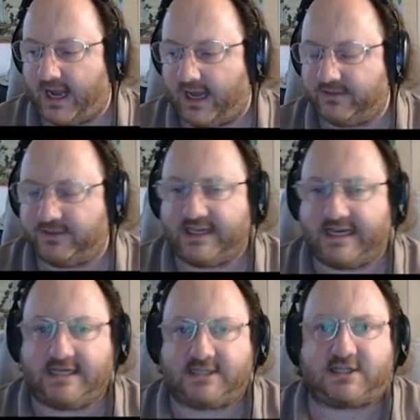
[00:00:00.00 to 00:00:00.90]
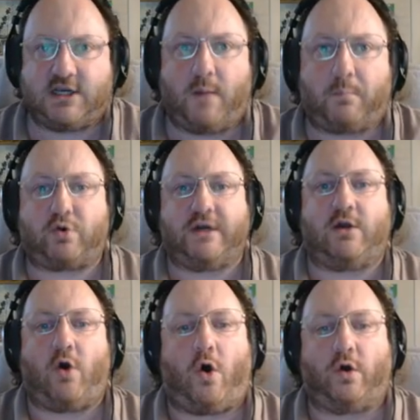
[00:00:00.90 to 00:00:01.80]
these
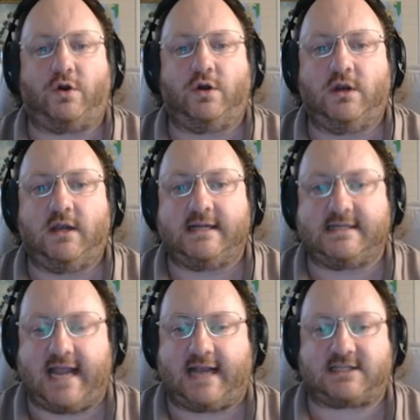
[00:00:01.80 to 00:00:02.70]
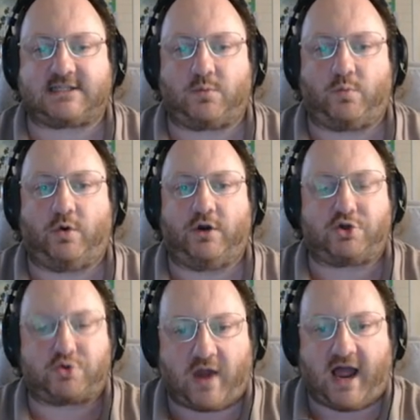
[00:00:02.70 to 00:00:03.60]
precon decks were in a
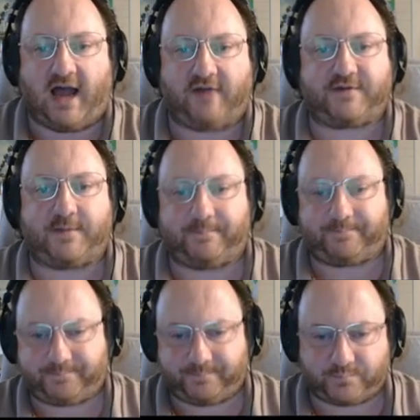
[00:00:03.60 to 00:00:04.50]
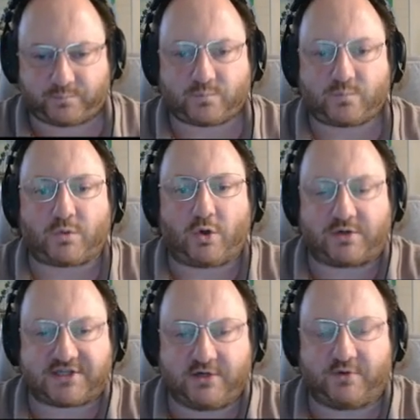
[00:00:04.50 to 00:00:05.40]
draft or
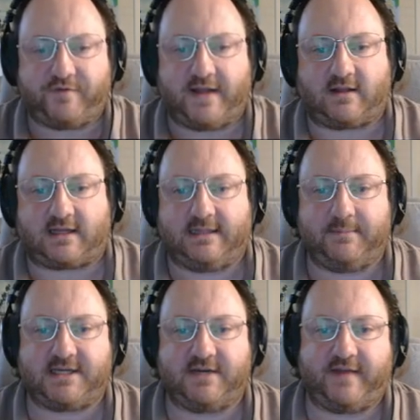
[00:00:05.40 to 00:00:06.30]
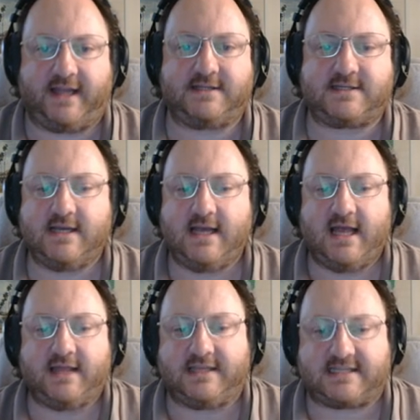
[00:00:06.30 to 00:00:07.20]
a sealed event, like a limited event.
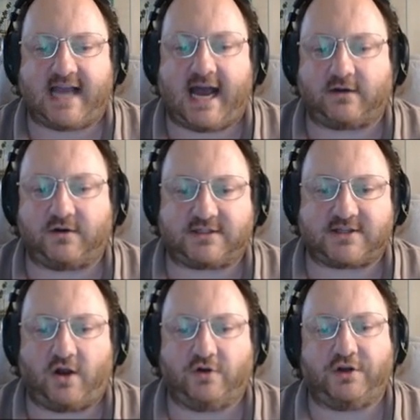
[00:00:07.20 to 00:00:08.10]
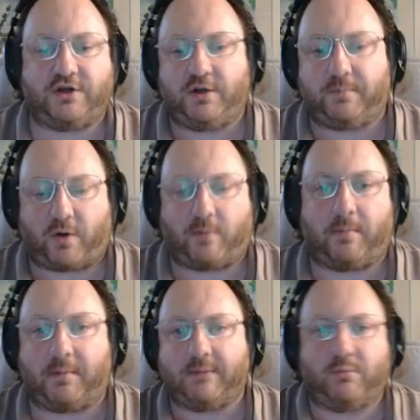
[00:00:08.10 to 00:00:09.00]
This card on its own, you
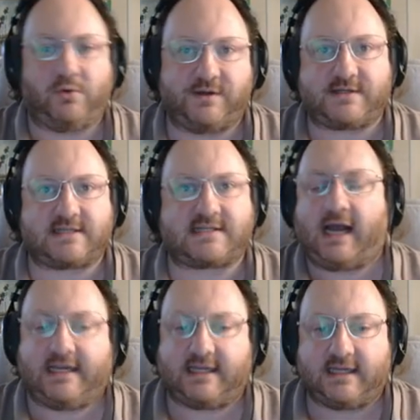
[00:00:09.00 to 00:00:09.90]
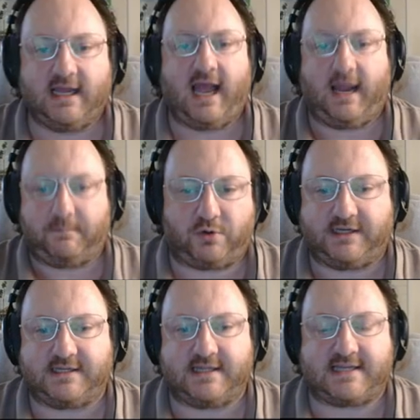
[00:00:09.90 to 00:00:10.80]
probably wouldn't take and put
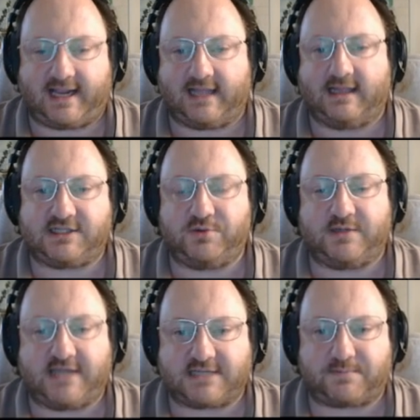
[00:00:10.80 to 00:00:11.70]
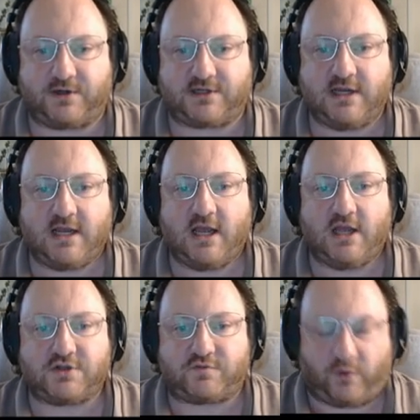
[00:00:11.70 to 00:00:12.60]
into the deck unless you were desperate
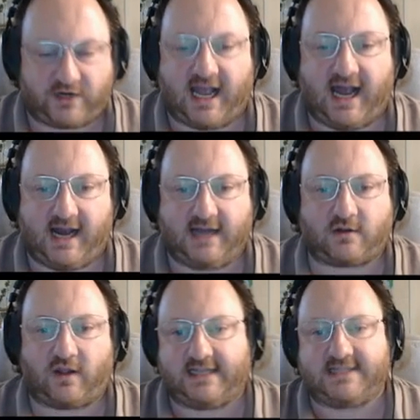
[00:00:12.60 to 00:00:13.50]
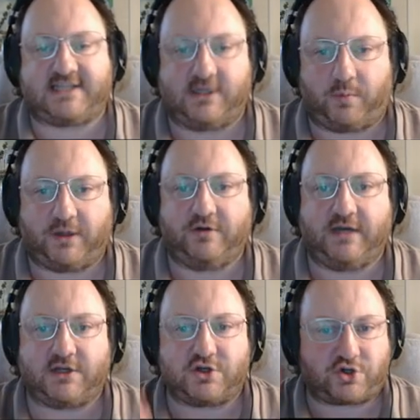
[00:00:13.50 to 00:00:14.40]
for a card, like in sealed, where you
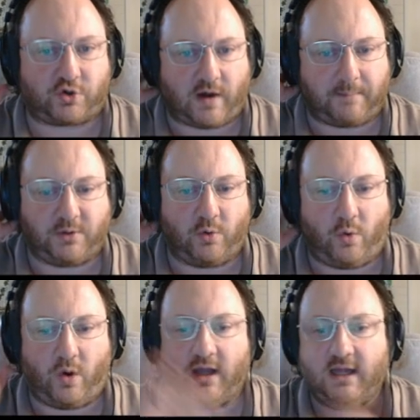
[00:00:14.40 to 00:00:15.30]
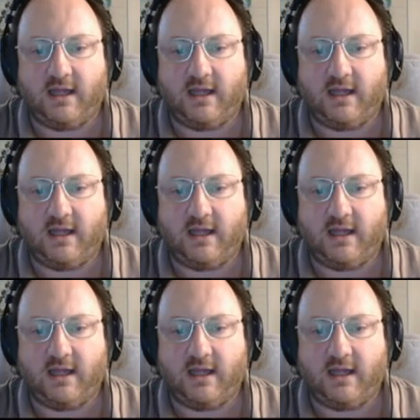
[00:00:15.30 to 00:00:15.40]
need to shore up your